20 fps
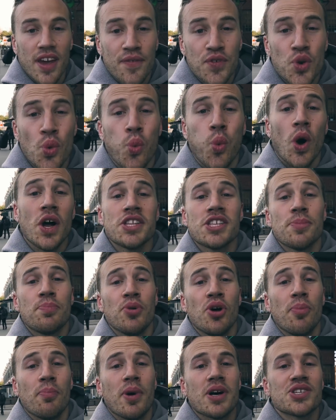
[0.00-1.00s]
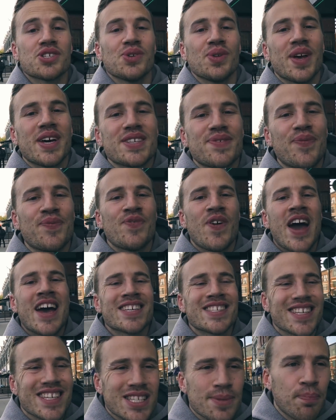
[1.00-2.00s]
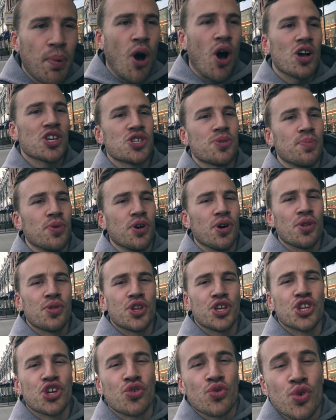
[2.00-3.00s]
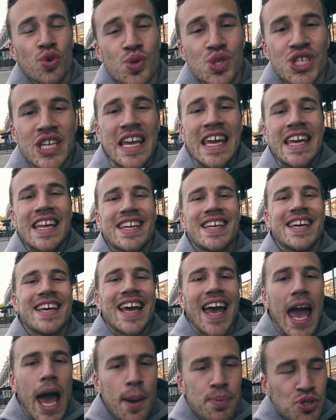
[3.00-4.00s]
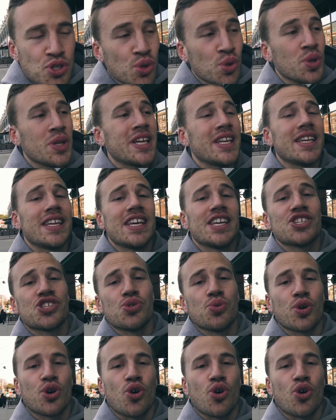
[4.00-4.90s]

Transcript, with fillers: If you want to build muscle as fast as possible, then your routine absolutely needs to